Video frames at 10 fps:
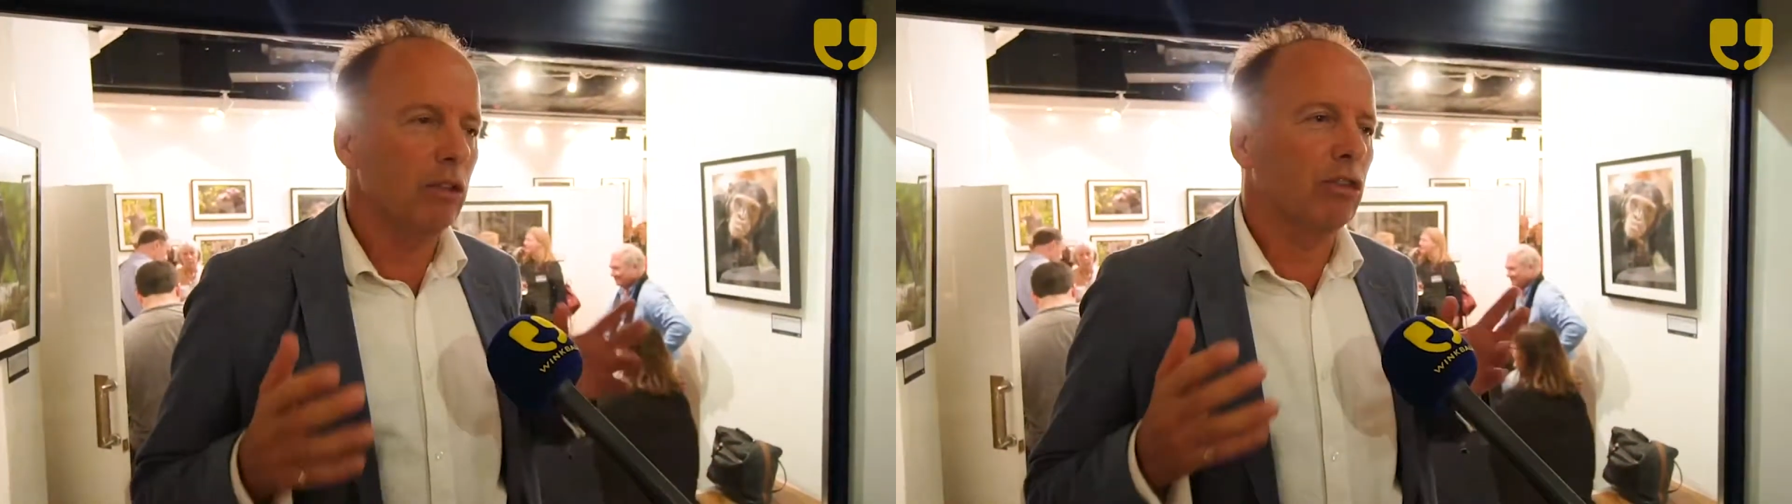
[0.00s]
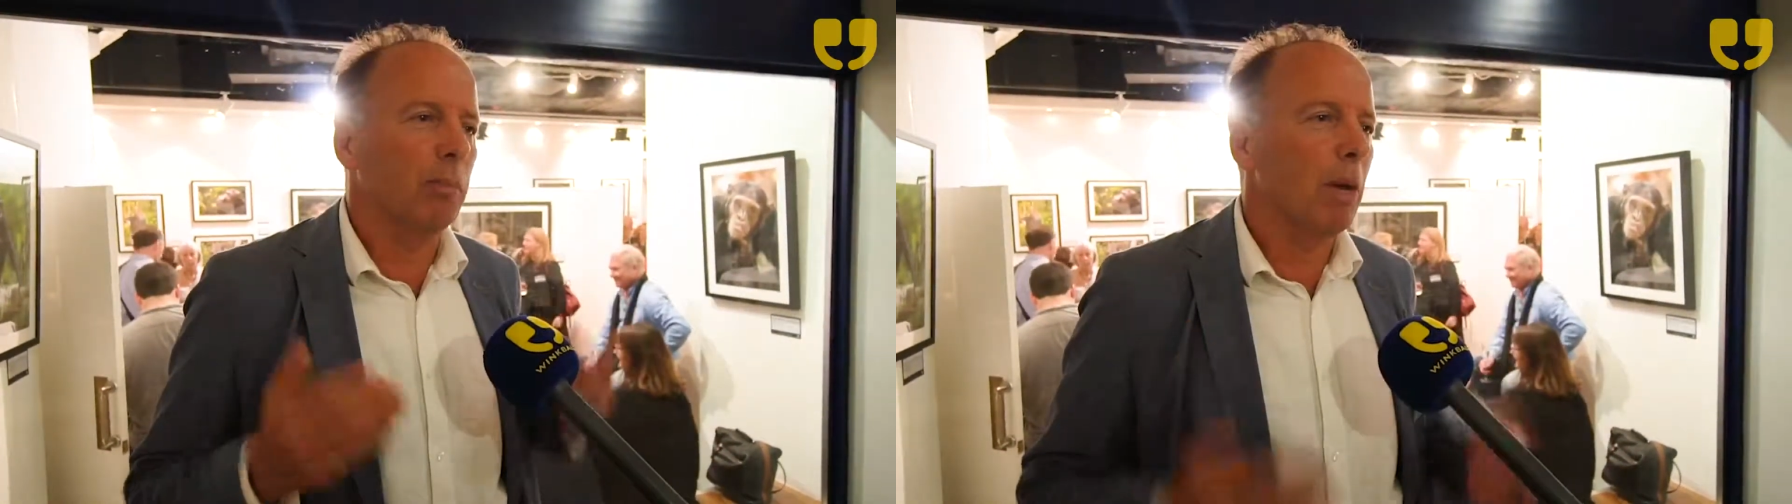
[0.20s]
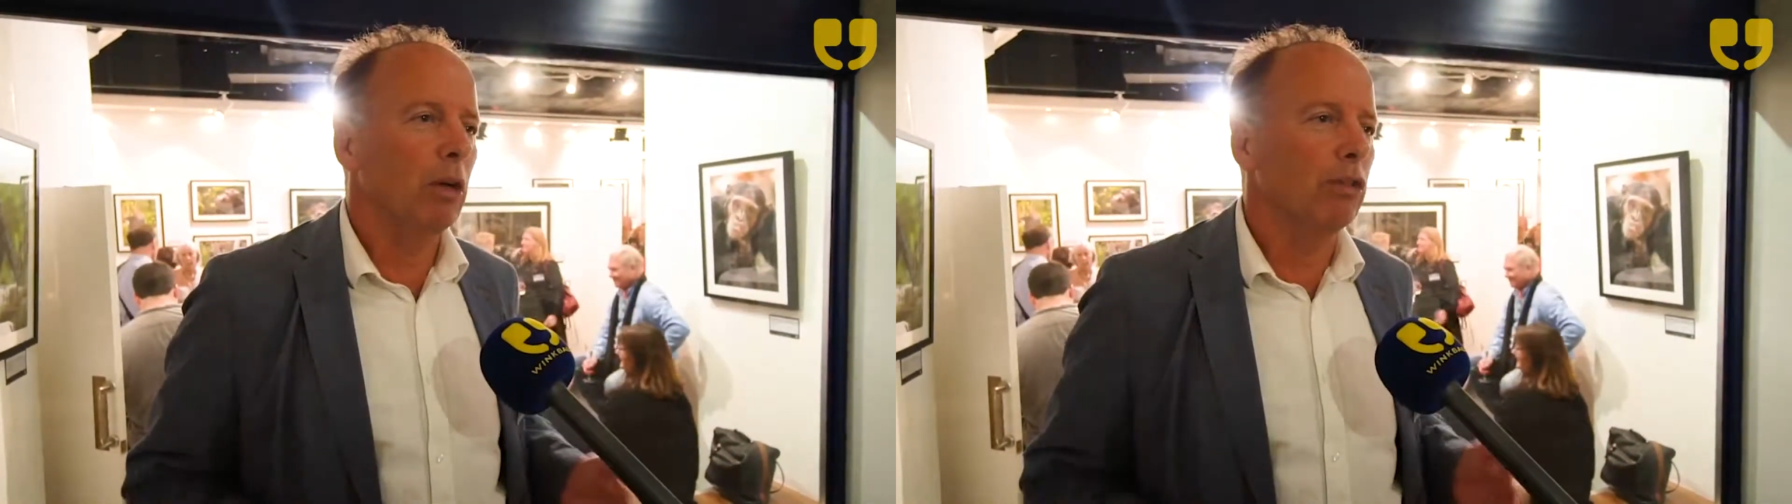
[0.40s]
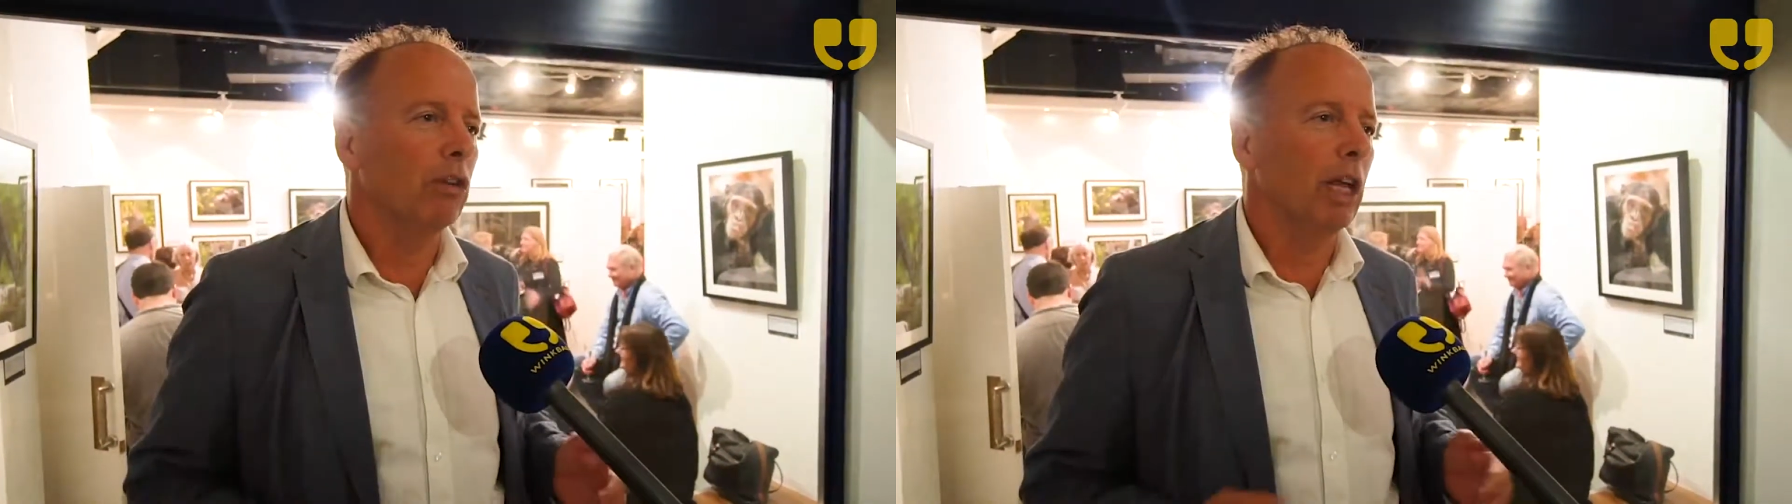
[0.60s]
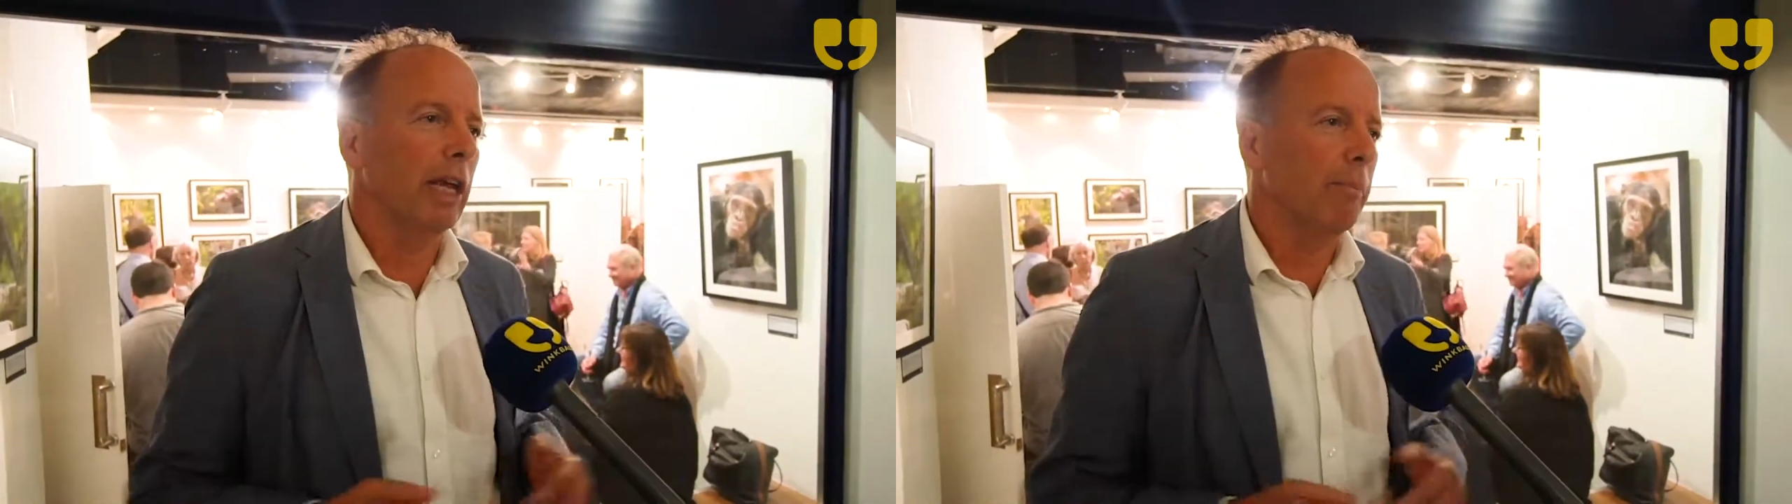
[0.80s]

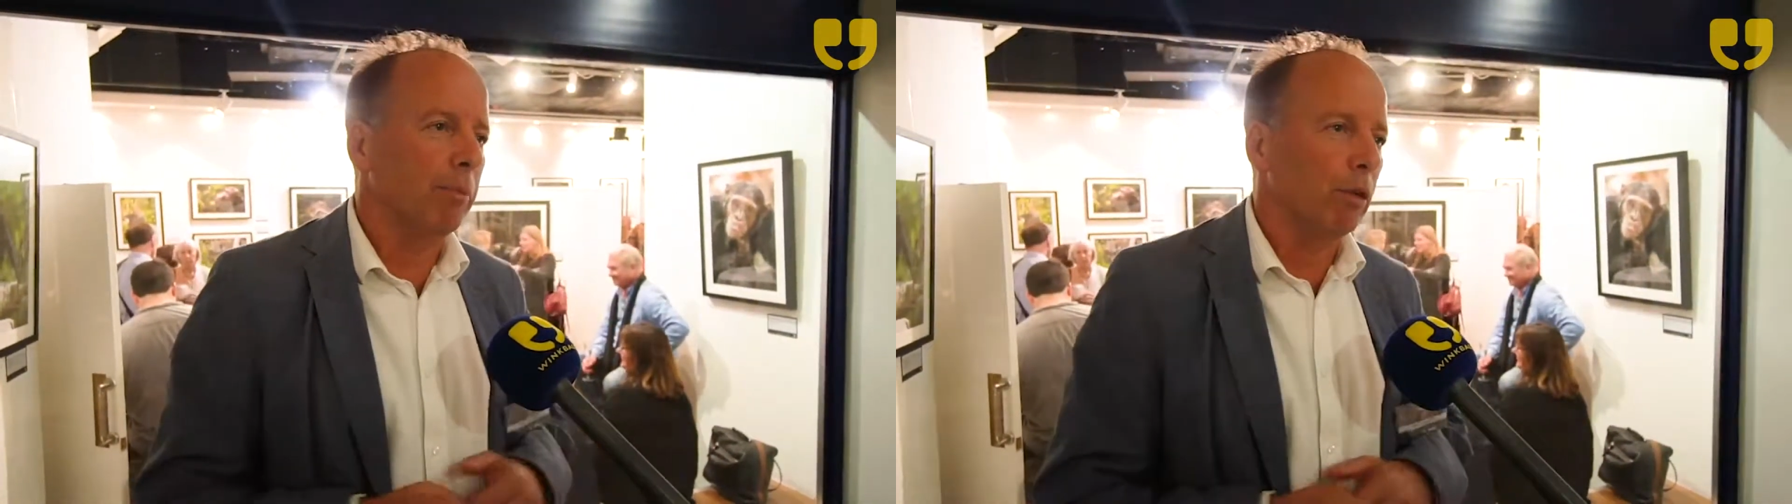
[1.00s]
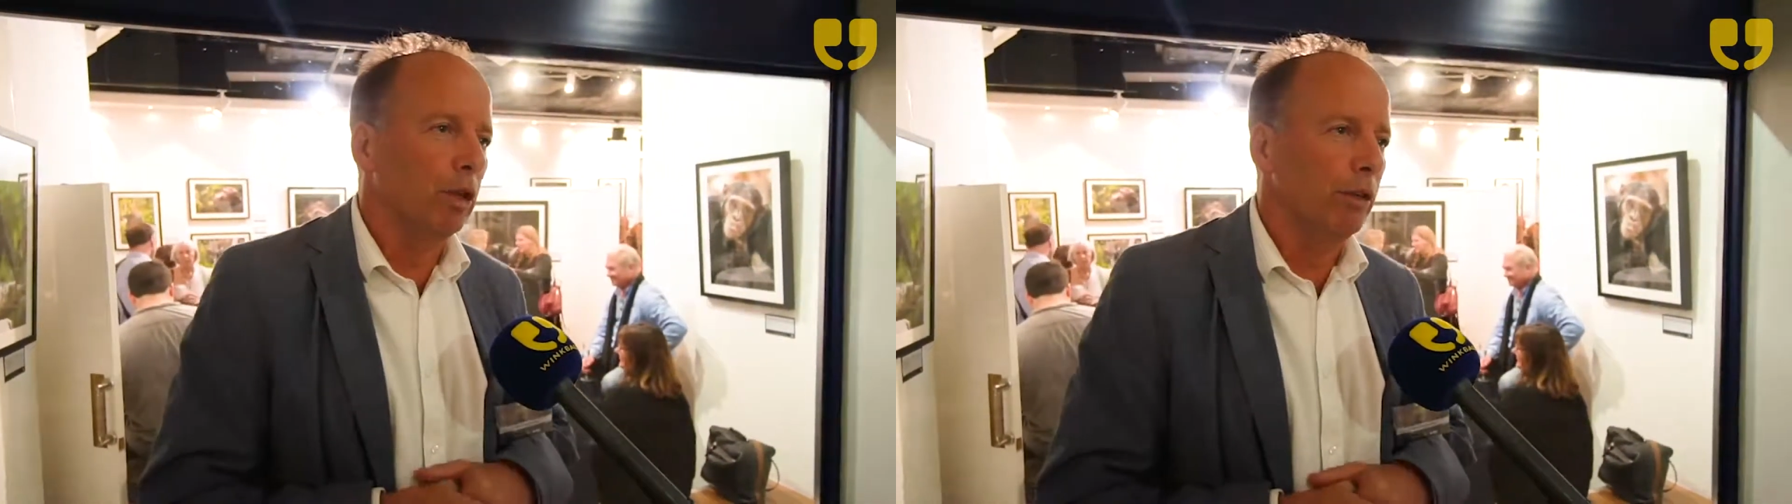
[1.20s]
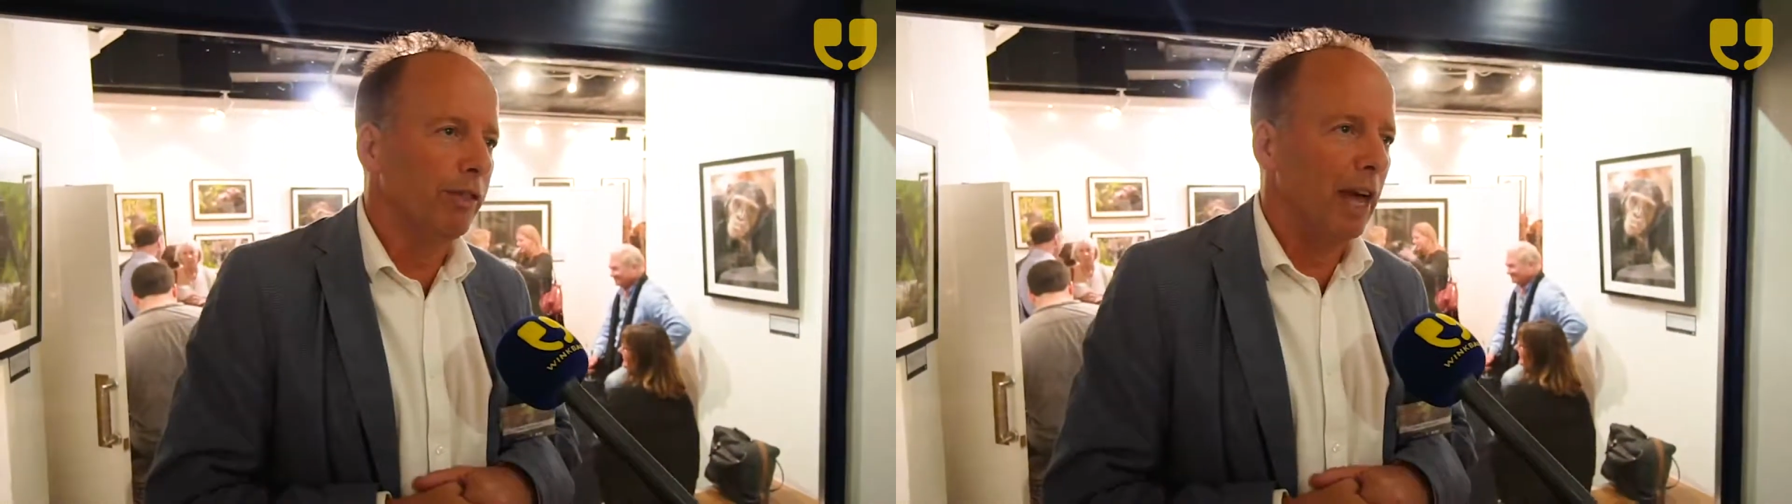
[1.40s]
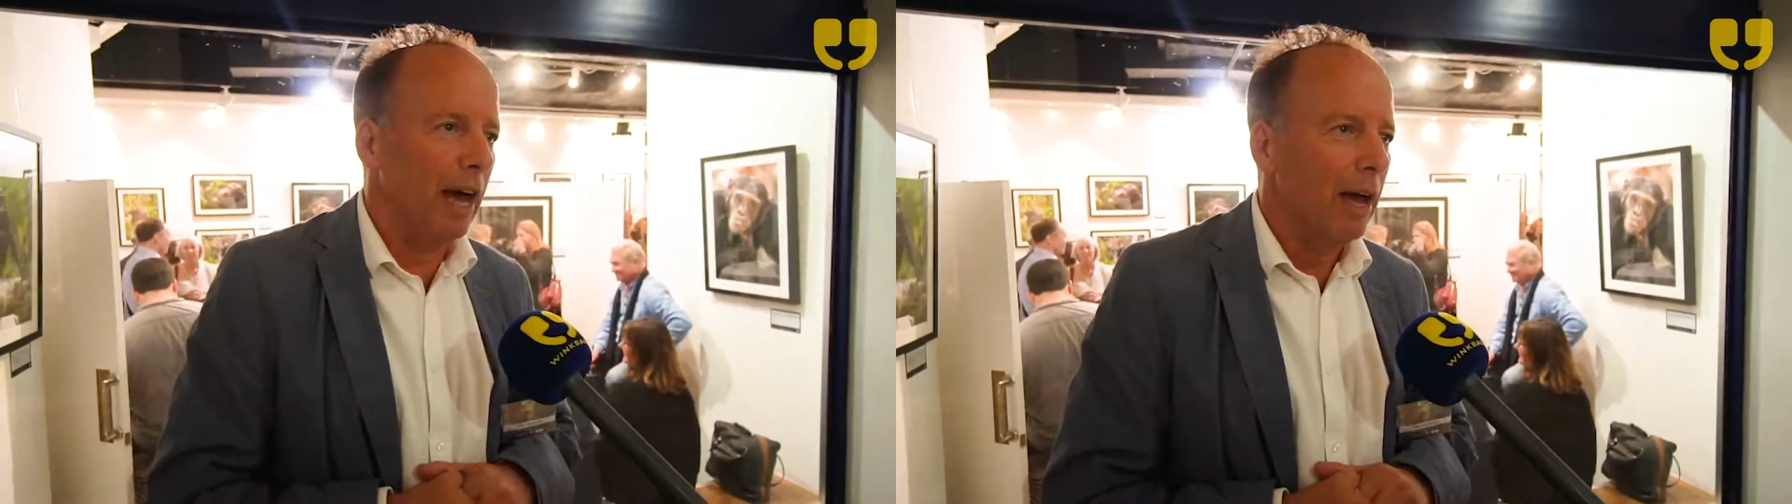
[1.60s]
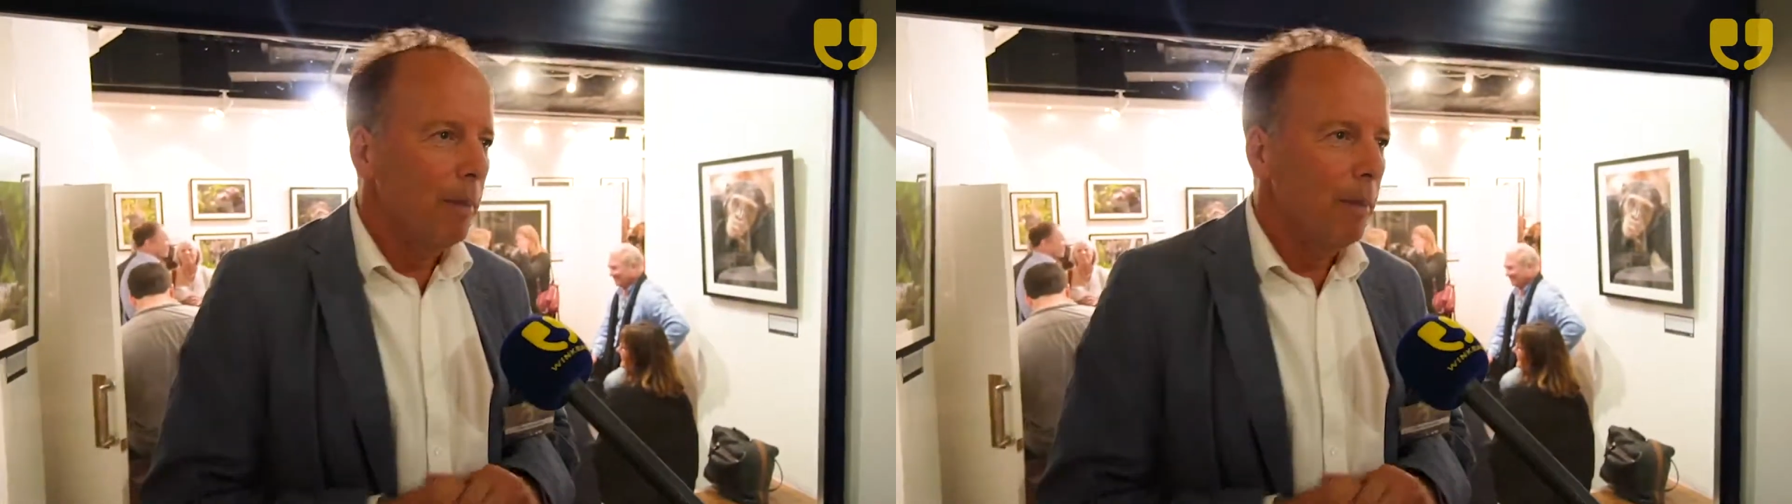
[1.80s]
supposedly improve their